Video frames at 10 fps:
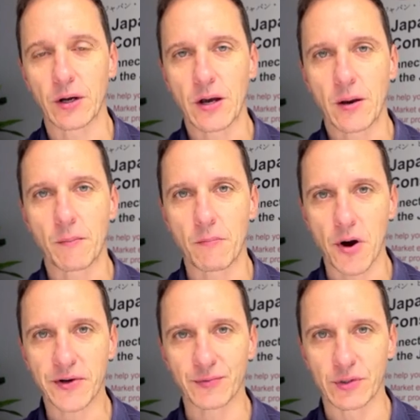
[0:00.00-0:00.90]

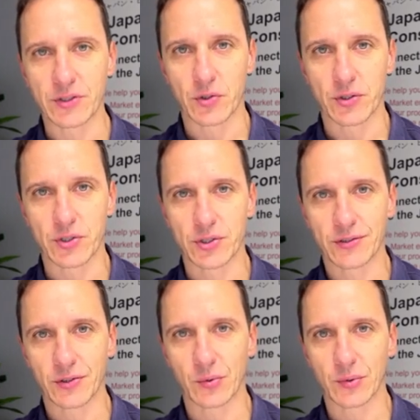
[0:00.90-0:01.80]
market research.
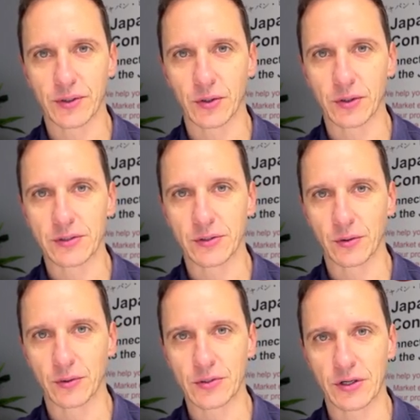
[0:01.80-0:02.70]
So we're going
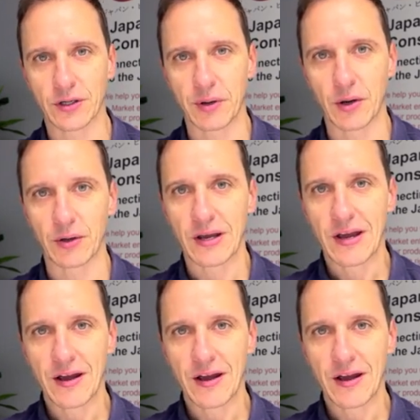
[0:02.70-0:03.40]
to talk about